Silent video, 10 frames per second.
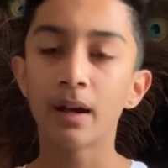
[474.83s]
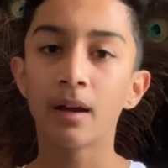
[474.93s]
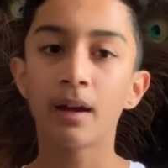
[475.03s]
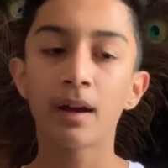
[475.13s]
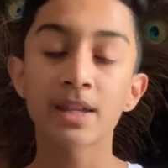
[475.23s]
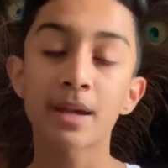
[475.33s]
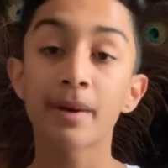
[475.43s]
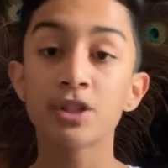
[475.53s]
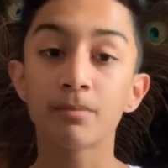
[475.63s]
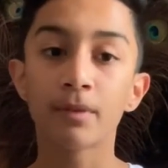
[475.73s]
As I
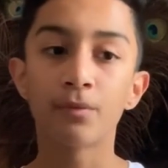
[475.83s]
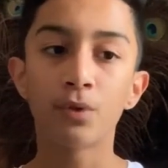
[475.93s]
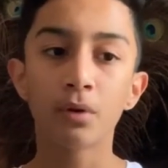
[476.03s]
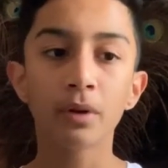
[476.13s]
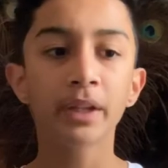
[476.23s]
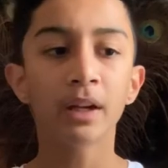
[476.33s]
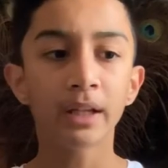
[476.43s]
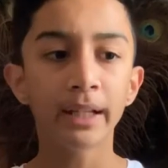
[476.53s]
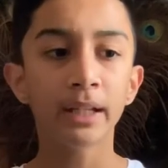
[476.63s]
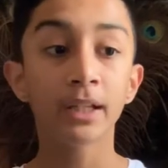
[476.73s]
mentioned before,
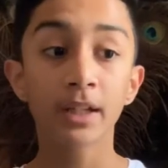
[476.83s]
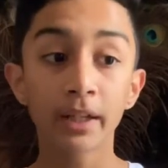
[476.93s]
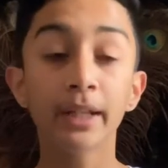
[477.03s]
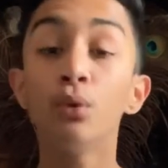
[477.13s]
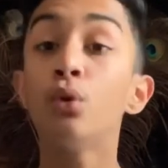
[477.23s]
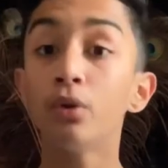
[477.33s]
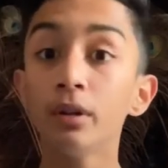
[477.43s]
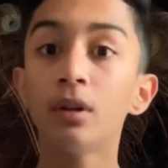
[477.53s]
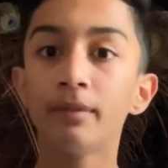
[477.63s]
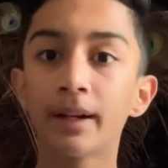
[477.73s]
nearly
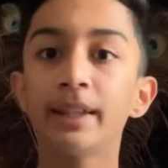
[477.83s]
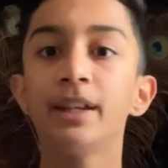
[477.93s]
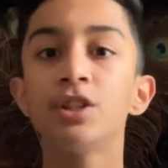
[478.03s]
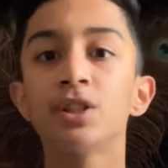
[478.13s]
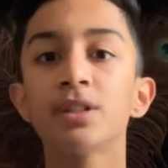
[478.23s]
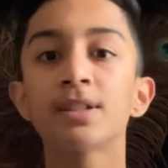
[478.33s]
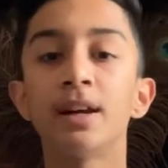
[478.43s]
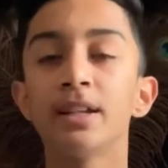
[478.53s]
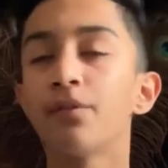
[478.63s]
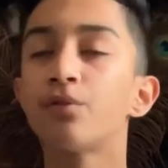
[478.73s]
all of our teachers
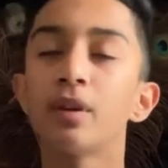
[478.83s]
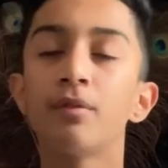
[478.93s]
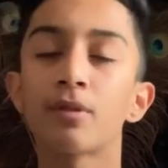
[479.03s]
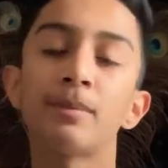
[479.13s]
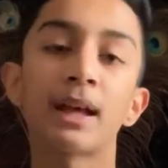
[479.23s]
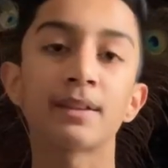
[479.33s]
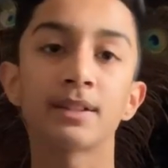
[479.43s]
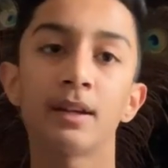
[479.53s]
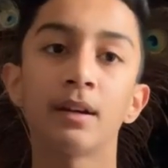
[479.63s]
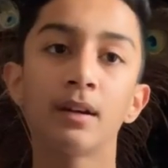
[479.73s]
are different from
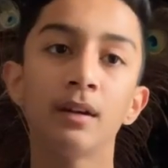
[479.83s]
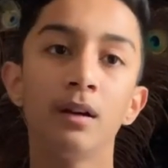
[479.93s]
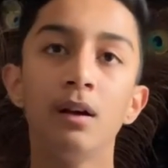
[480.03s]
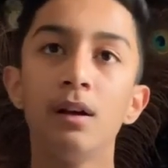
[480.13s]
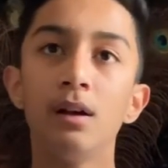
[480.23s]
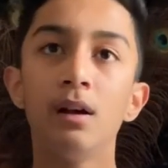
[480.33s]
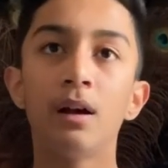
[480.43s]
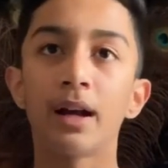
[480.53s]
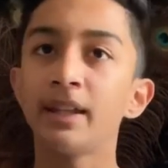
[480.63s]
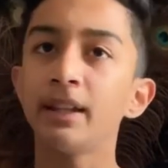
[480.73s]
last year.
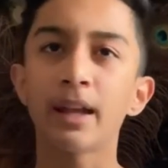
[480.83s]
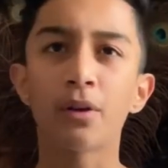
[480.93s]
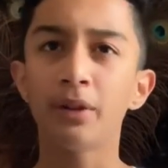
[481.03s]
I think there are